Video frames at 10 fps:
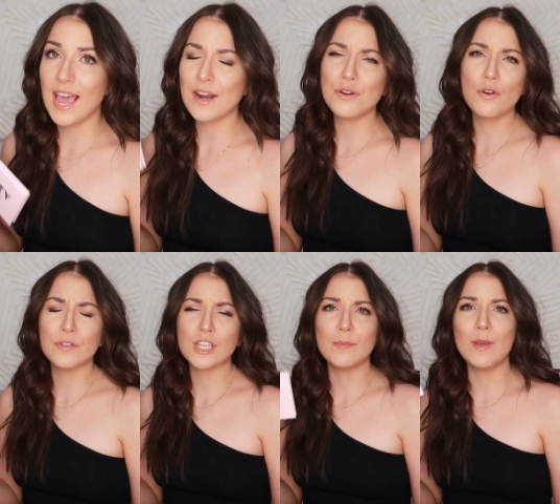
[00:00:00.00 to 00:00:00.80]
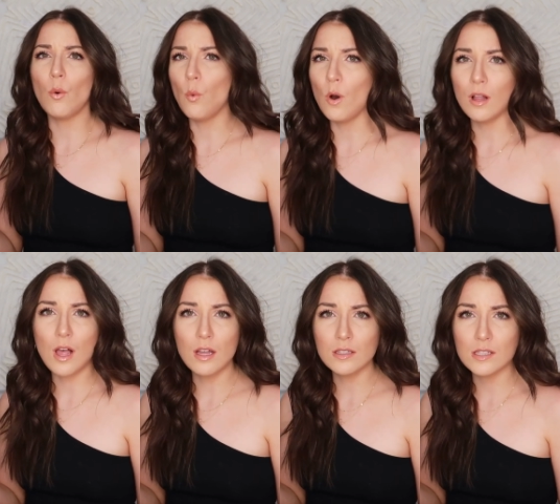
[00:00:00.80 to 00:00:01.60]
I don't know if it's going to be all
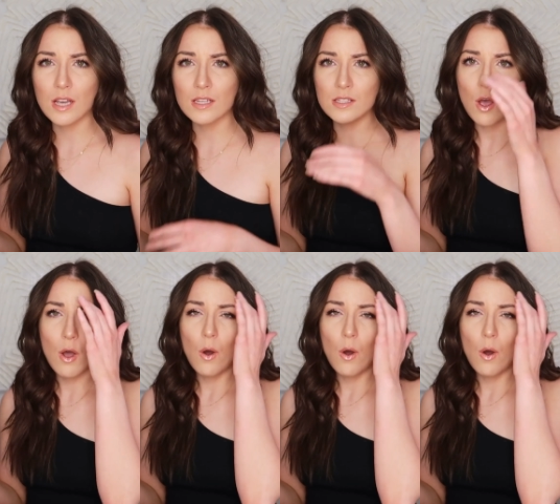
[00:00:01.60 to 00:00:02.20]
Ultas